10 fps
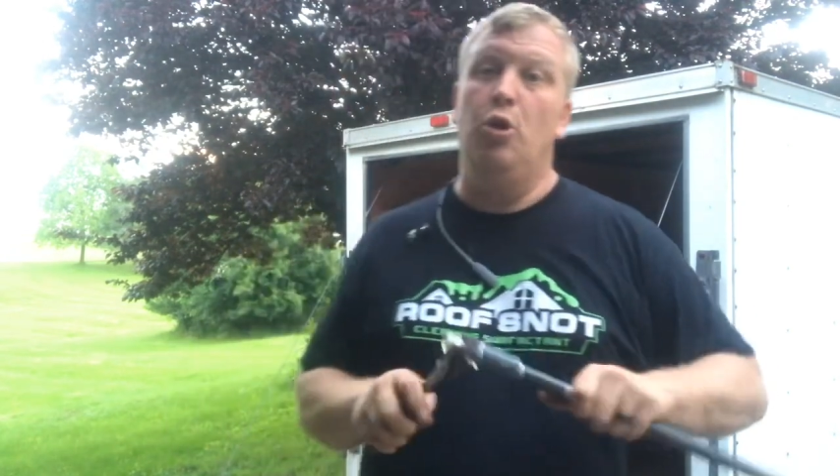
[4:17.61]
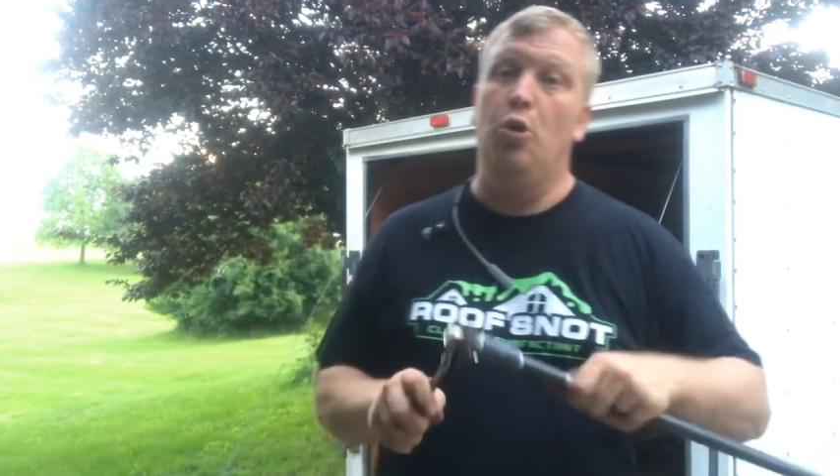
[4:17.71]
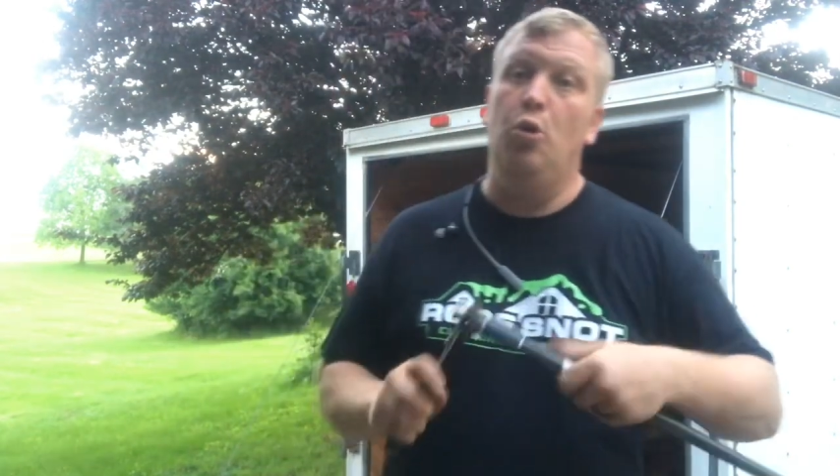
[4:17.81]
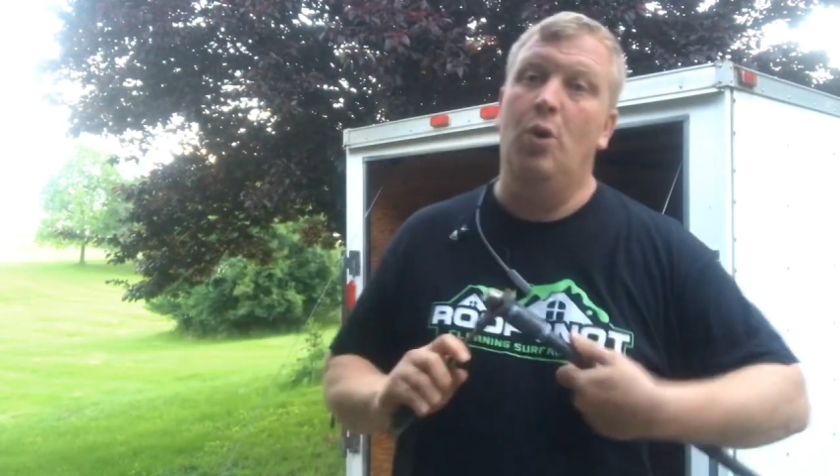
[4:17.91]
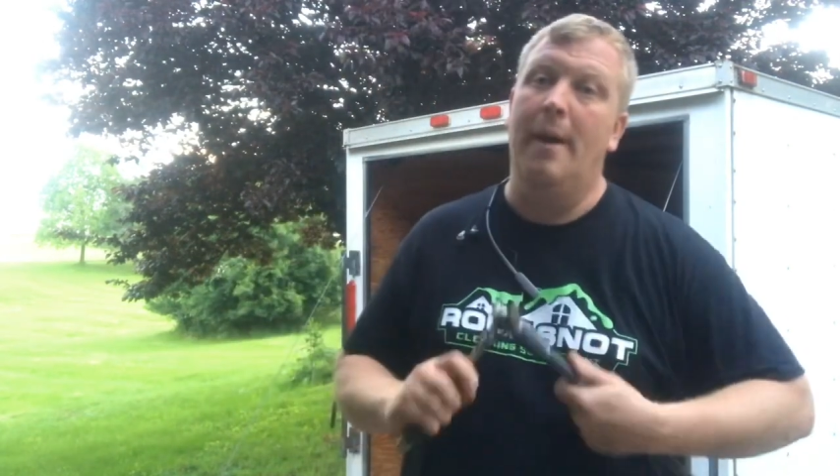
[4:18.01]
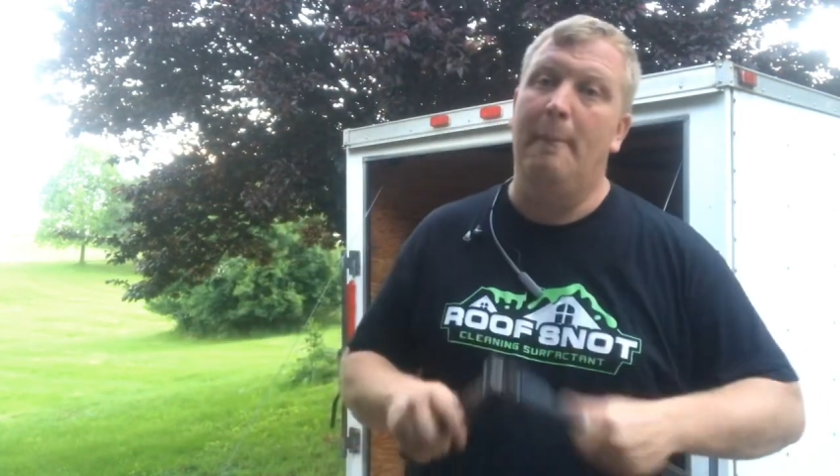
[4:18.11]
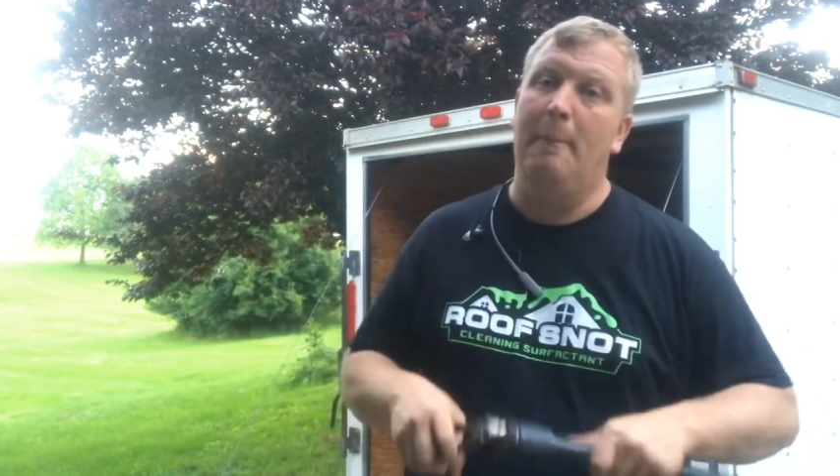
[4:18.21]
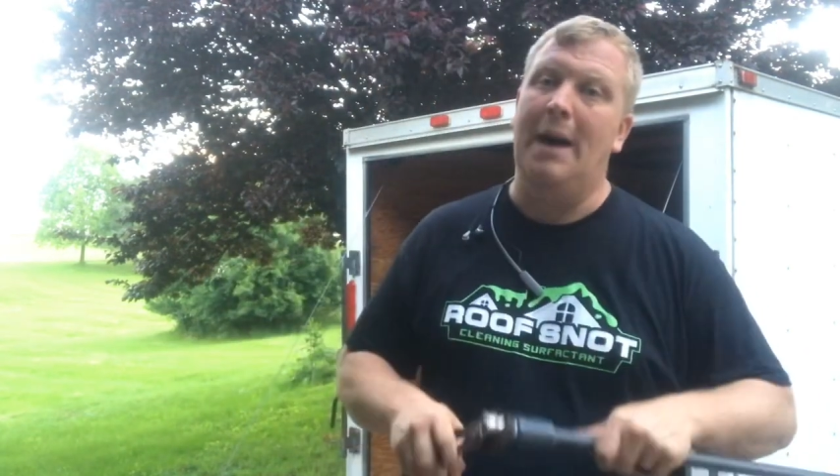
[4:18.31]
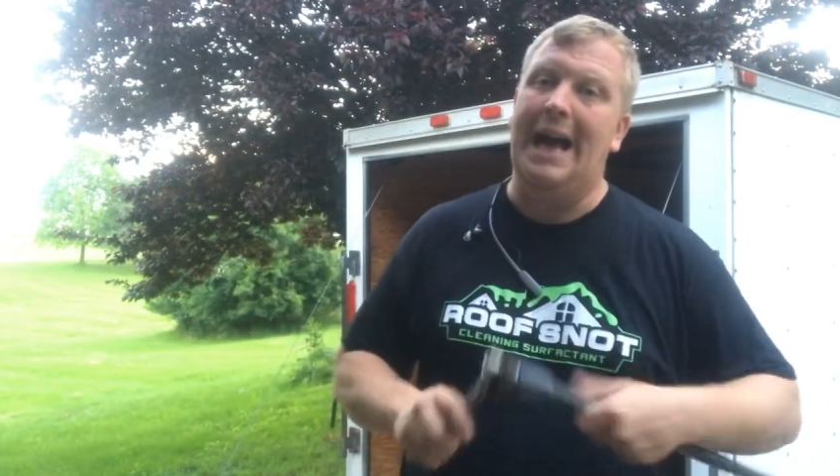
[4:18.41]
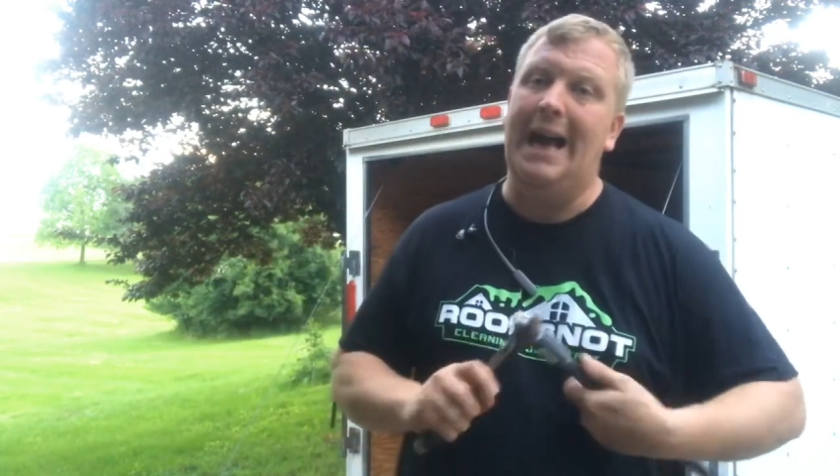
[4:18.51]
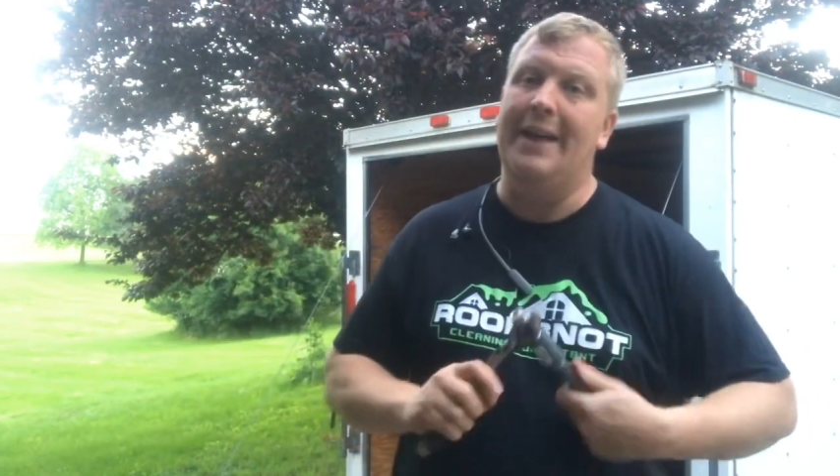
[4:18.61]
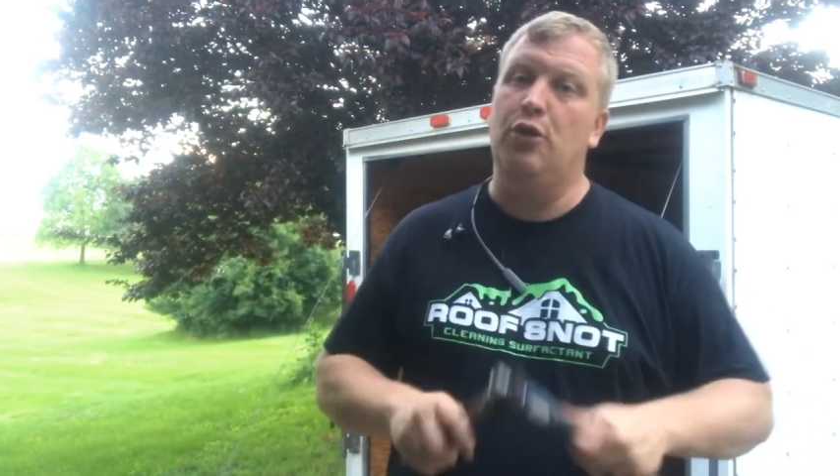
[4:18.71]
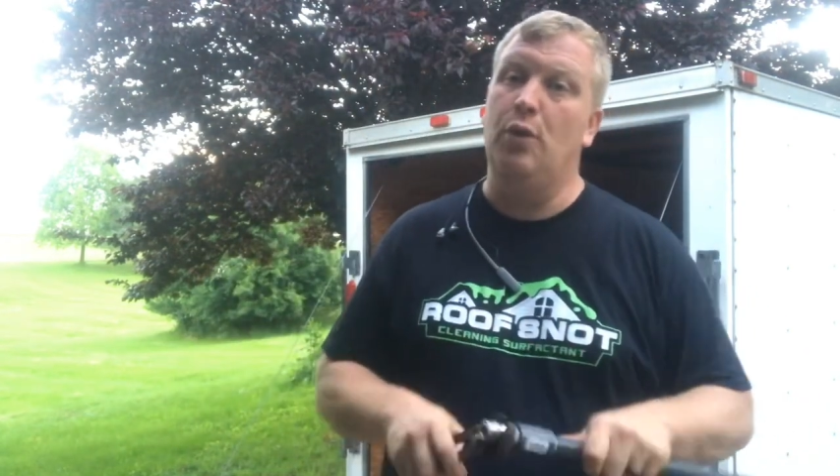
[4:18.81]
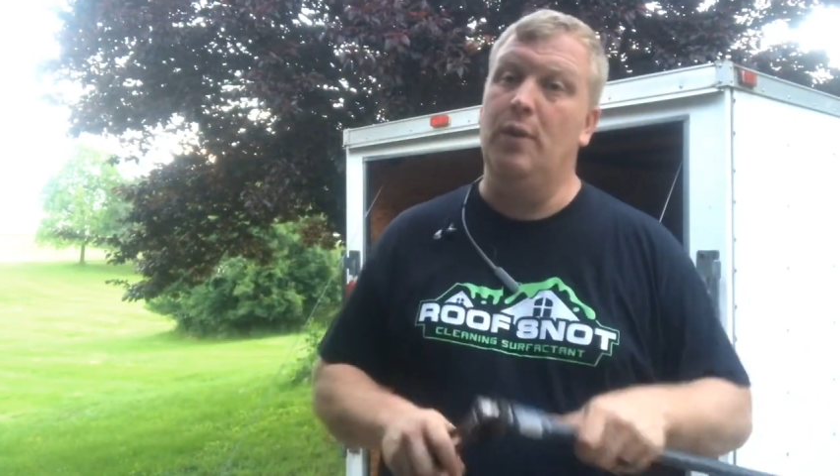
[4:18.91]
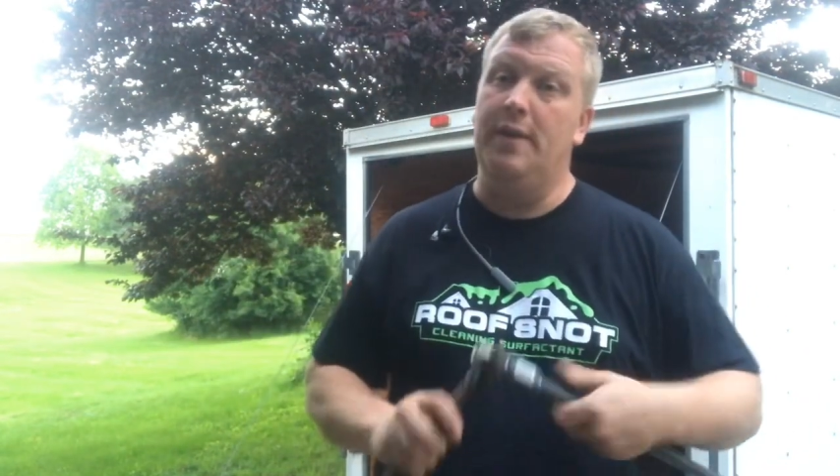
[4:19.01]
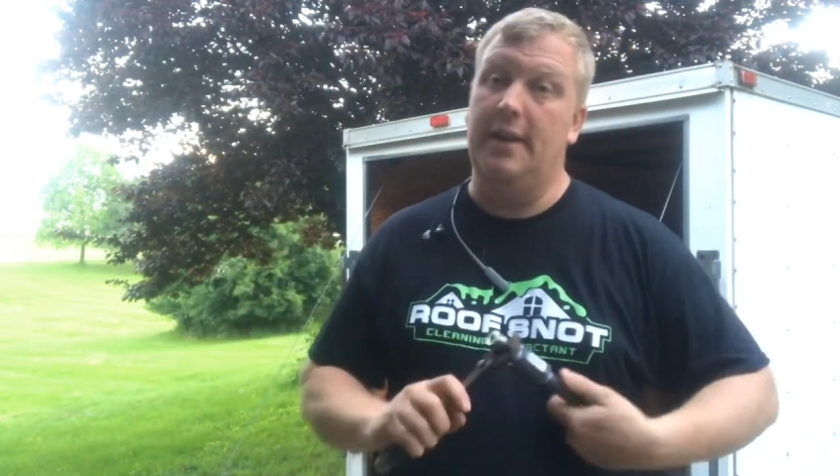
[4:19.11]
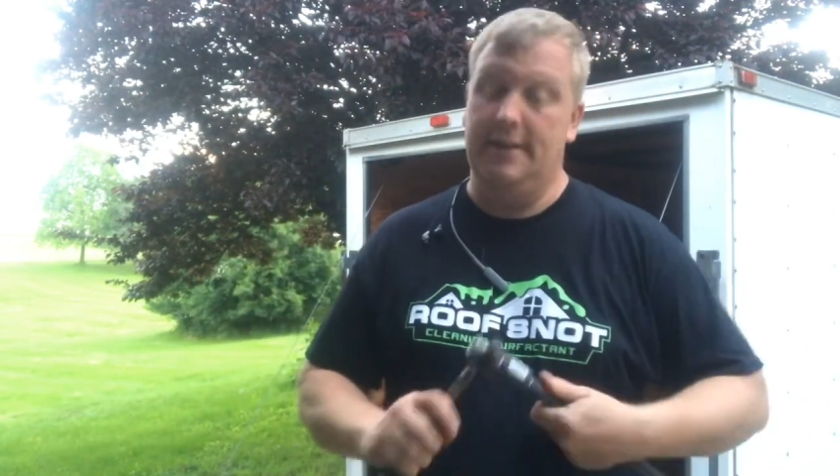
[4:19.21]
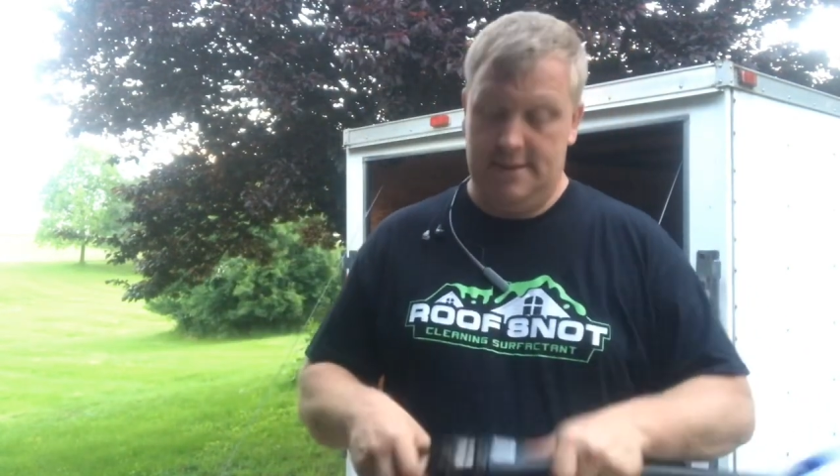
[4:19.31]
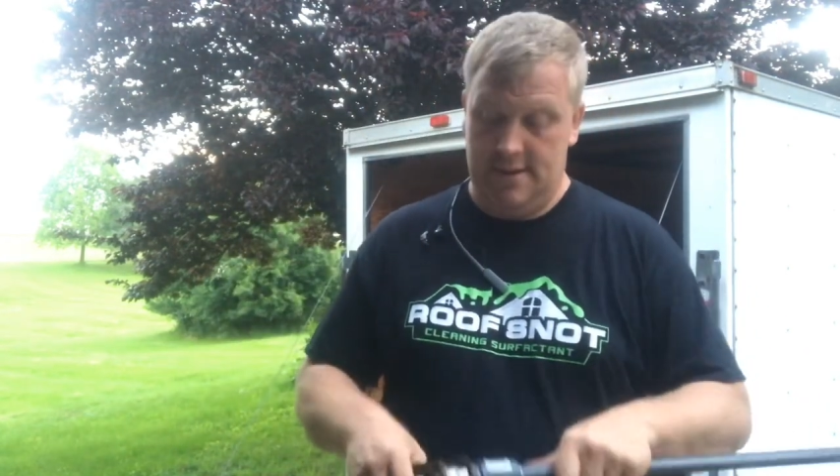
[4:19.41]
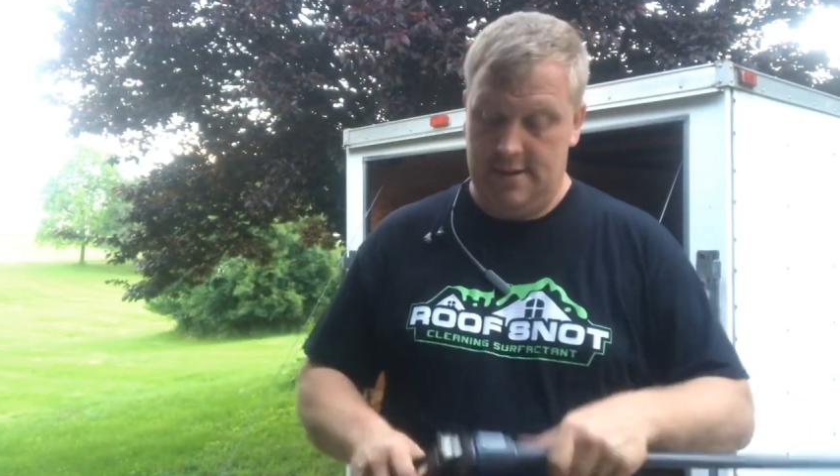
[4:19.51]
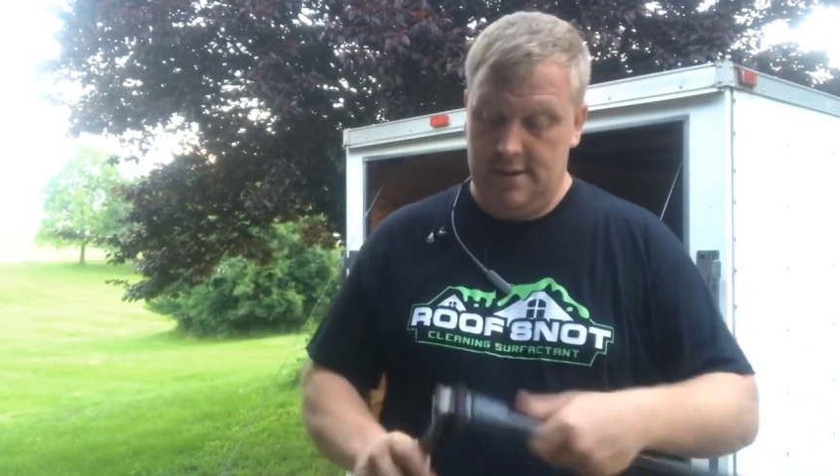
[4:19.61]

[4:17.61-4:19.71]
to buy two of these.